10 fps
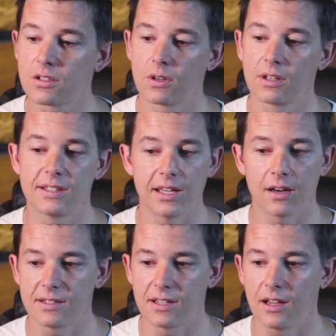We're going to take
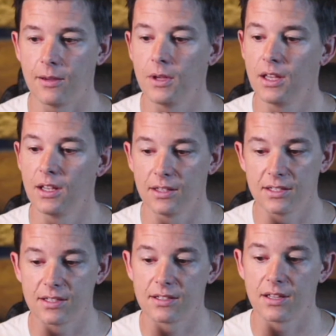our time.
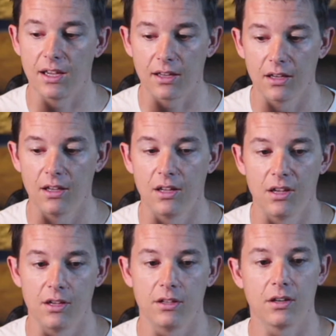This is like
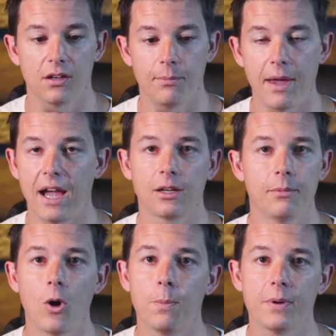your magnum
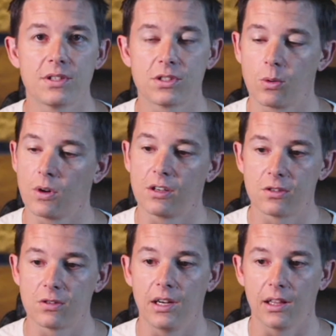opus, so we're going to
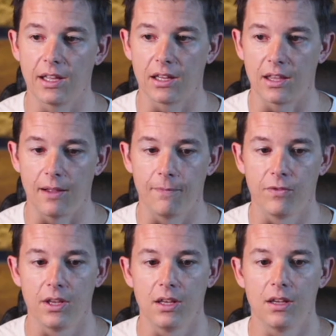treat it like that.
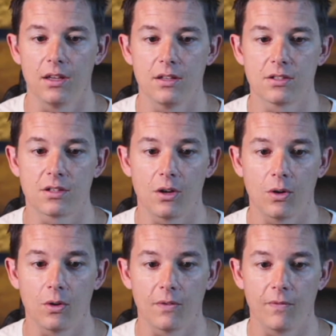
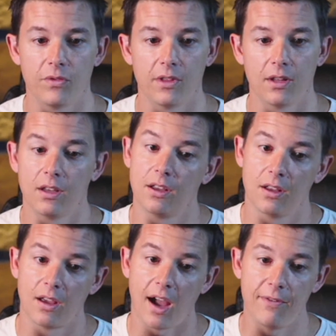So
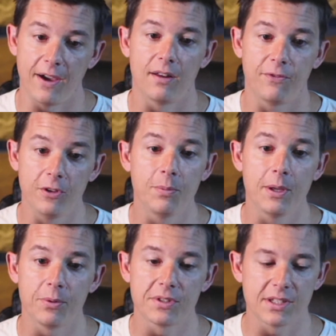I've had a few
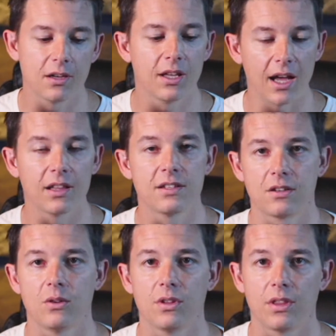people say, yeah, let's
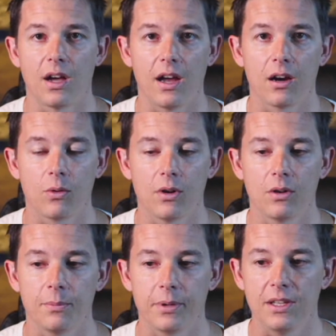go with the higher
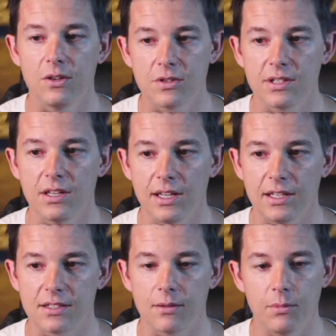quote, but usually
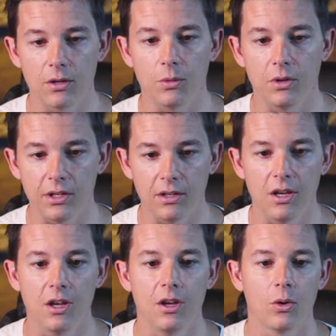it's the middle one
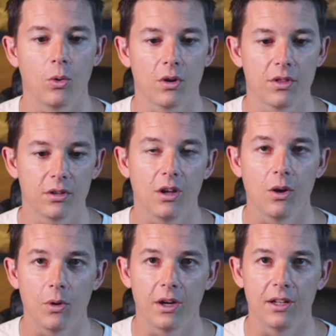or the low
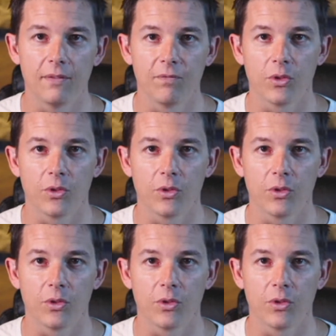one.